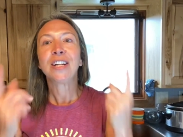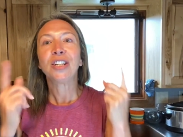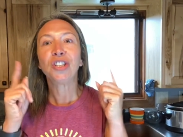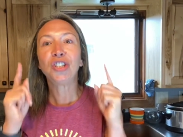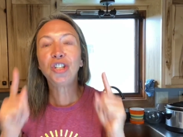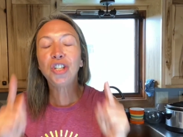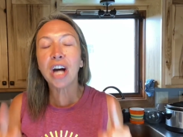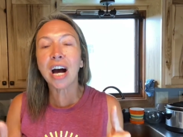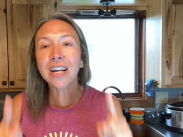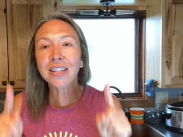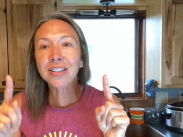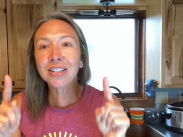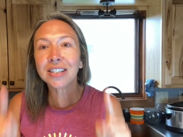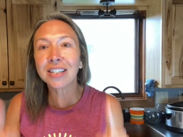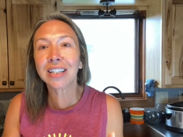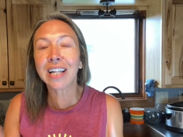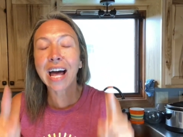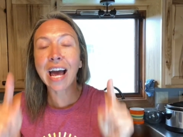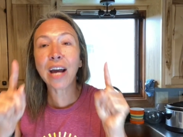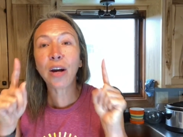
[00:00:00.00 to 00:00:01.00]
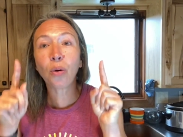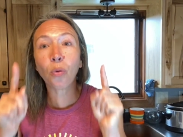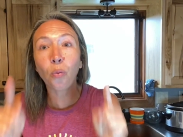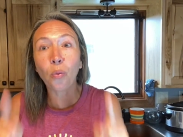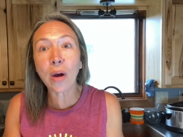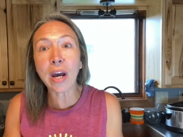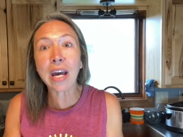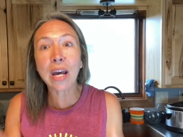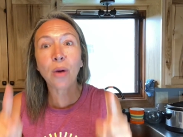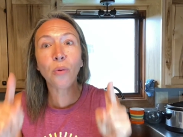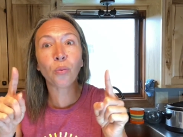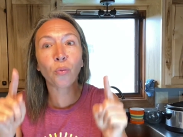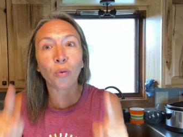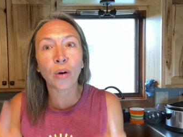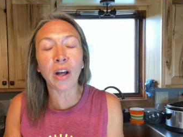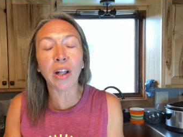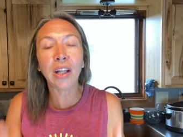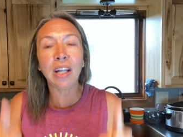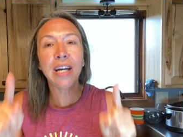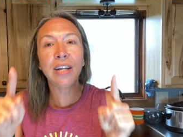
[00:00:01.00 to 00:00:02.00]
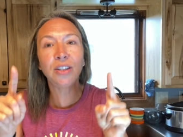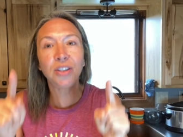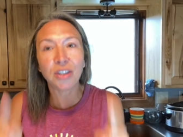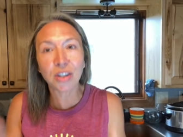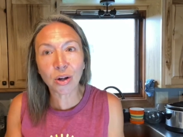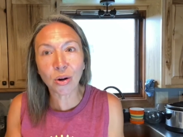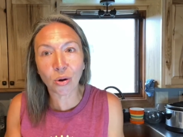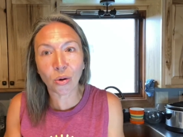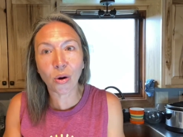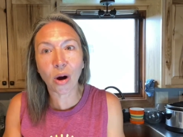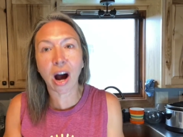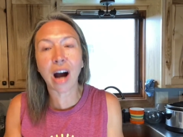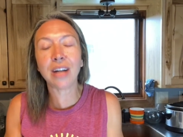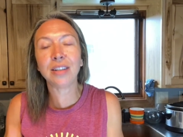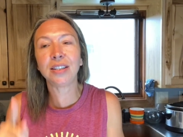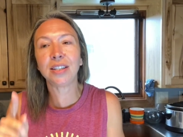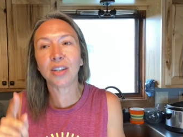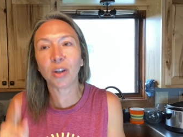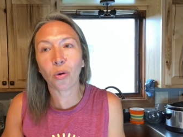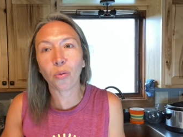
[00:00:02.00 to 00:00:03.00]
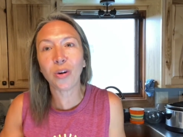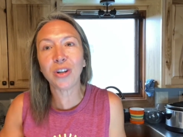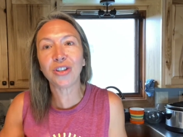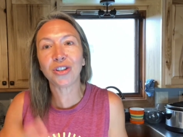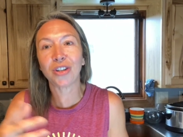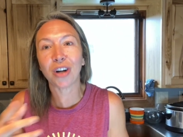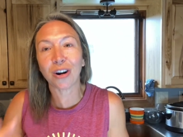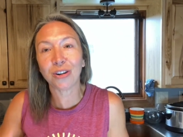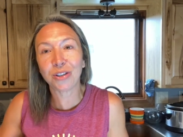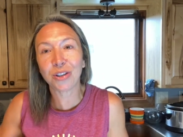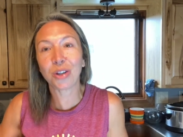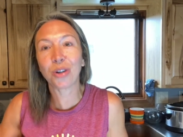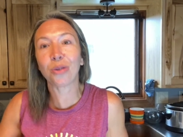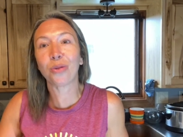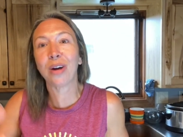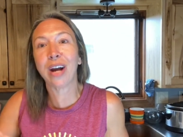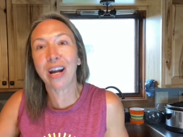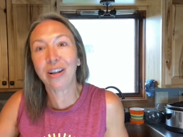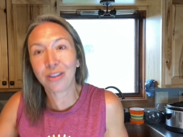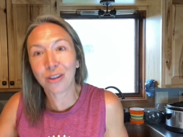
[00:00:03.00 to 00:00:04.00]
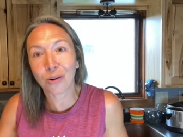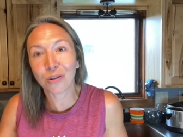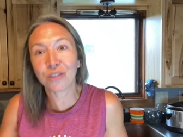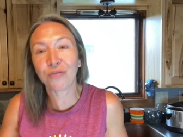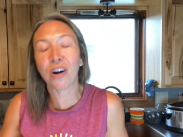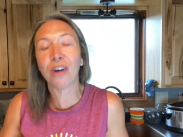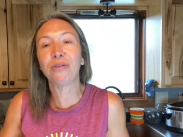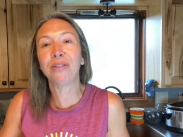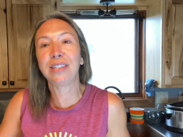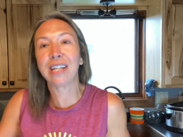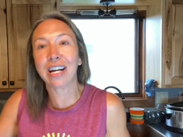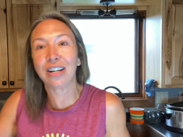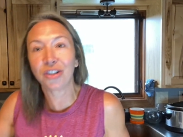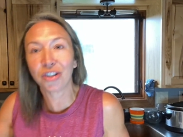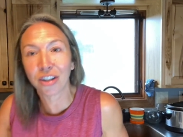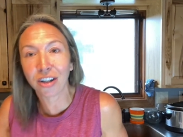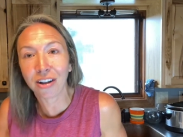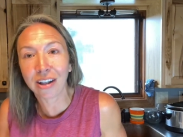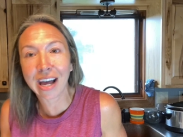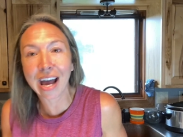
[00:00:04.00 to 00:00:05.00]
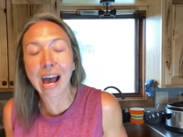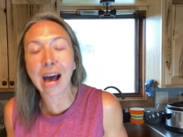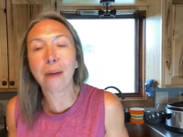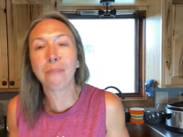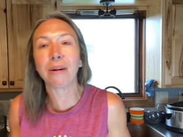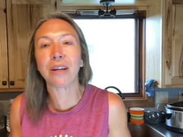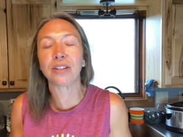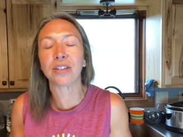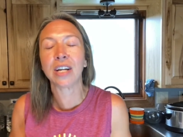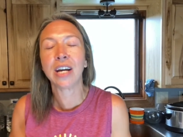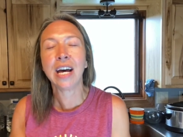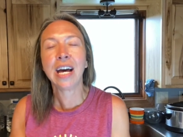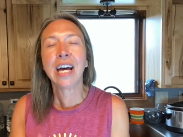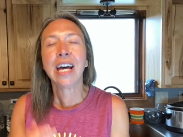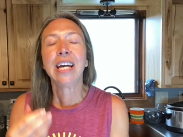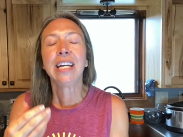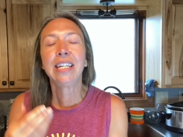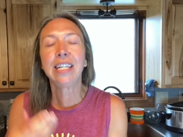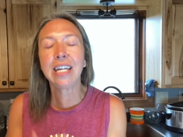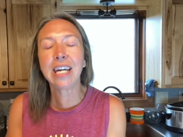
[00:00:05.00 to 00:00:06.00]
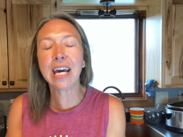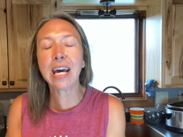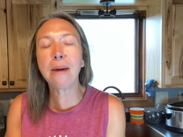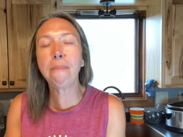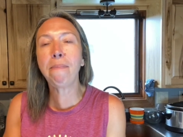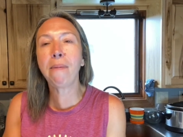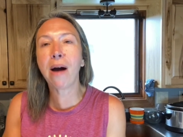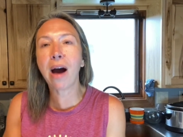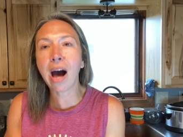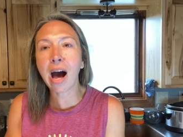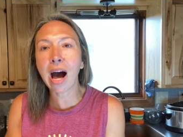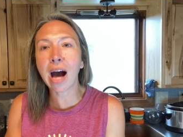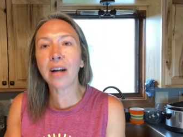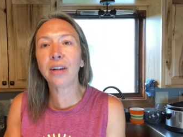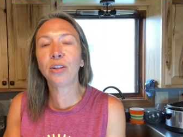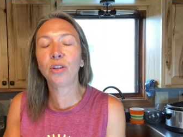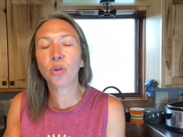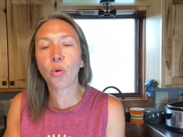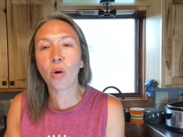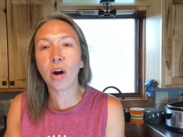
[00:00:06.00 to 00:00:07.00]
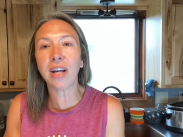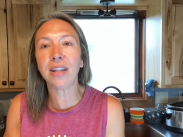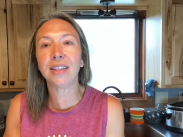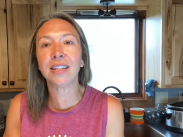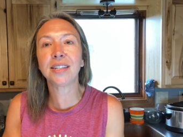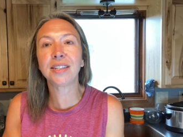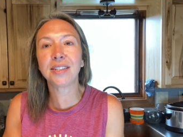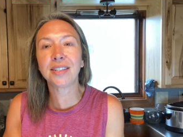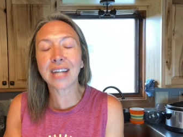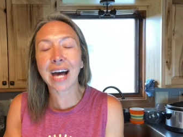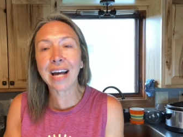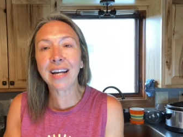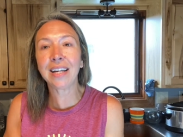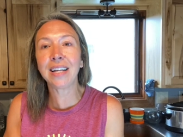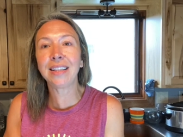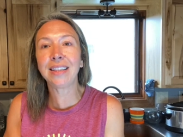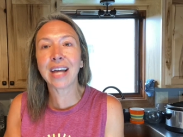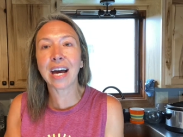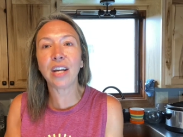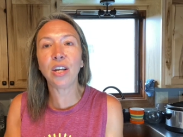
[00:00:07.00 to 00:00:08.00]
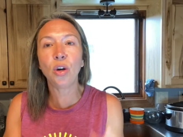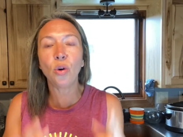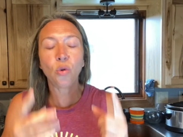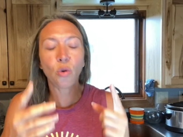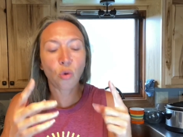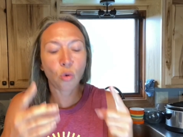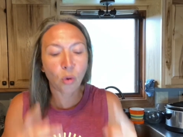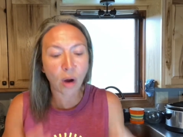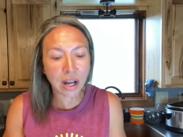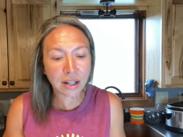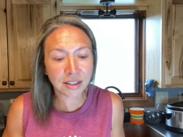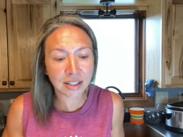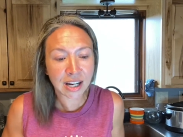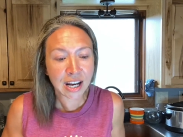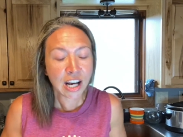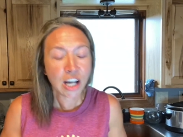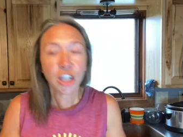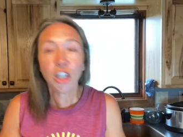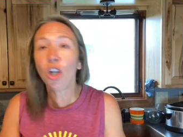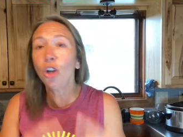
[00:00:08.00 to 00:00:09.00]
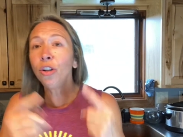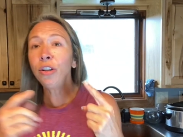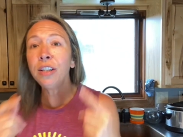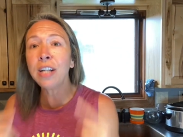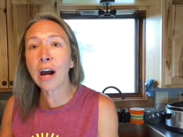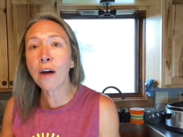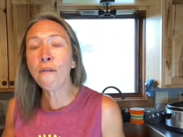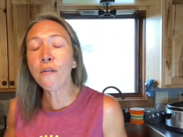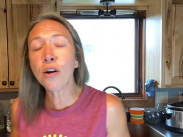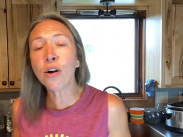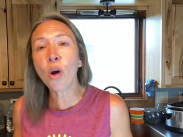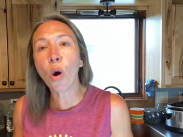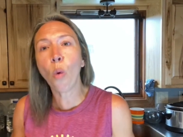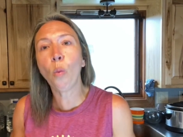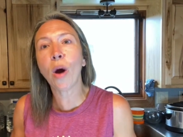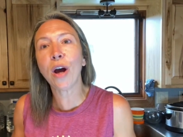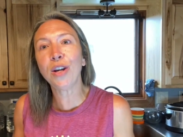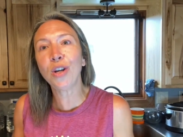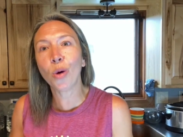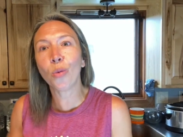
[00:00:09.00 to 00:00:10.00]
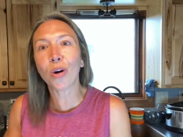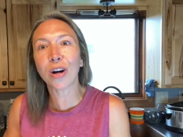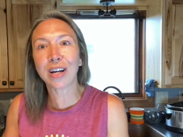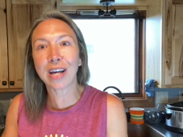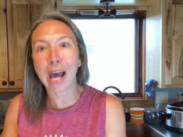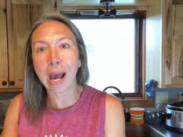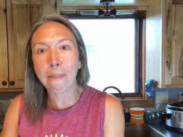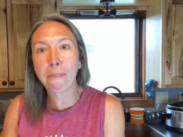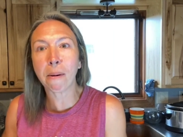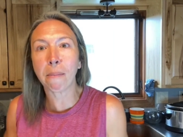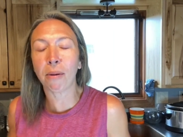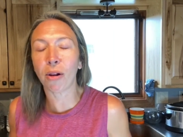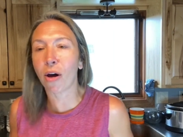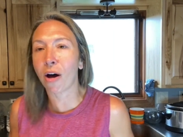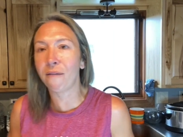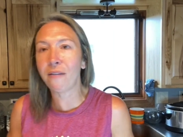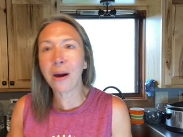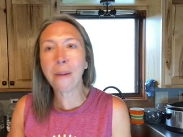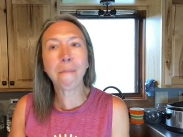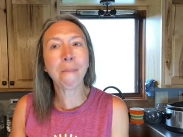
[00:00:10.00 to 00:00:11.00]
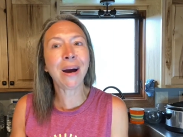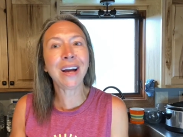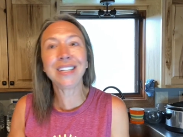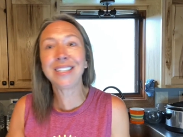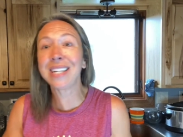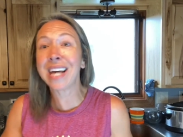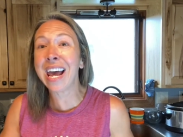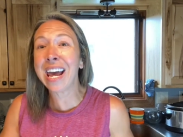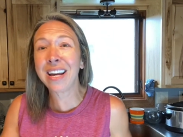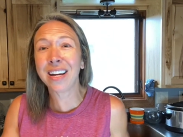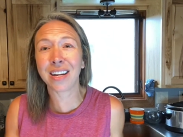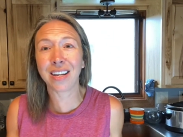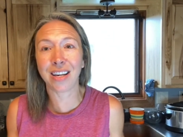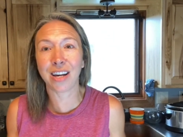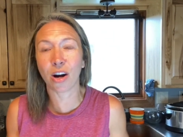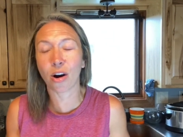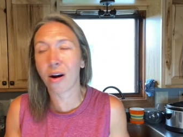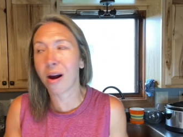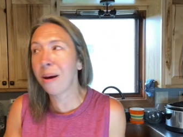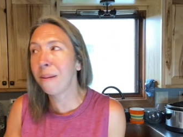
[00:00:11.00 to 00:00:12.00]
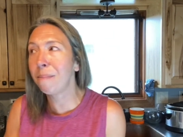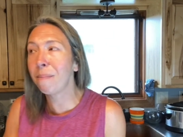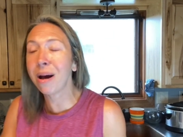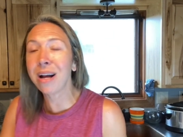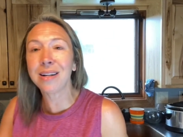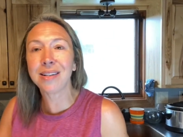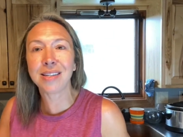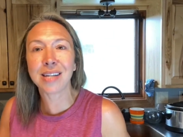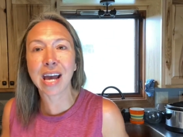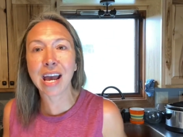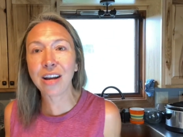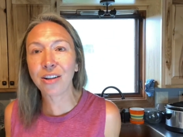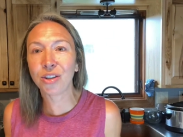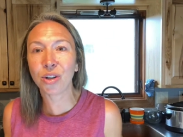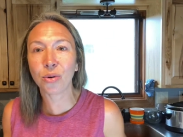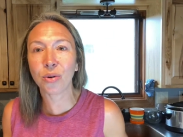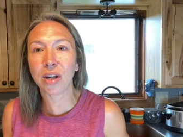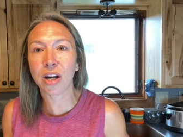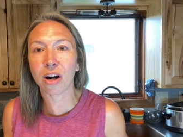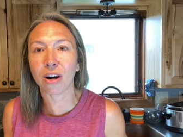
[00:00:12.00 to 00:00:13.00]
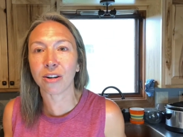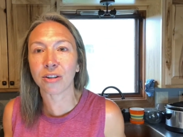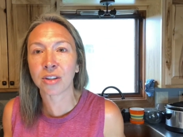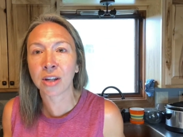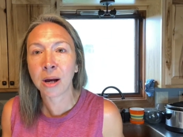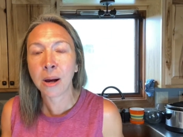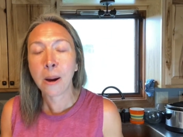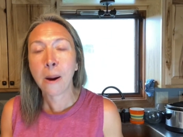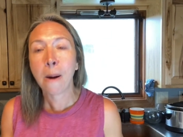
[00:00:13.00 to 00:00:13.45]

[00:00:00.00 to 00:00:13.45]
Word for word: just like we really do until we start to create those foundational habits. Keep on going. The second that you quit, you'll never know what you were capable of. It might take a year, it might take two years,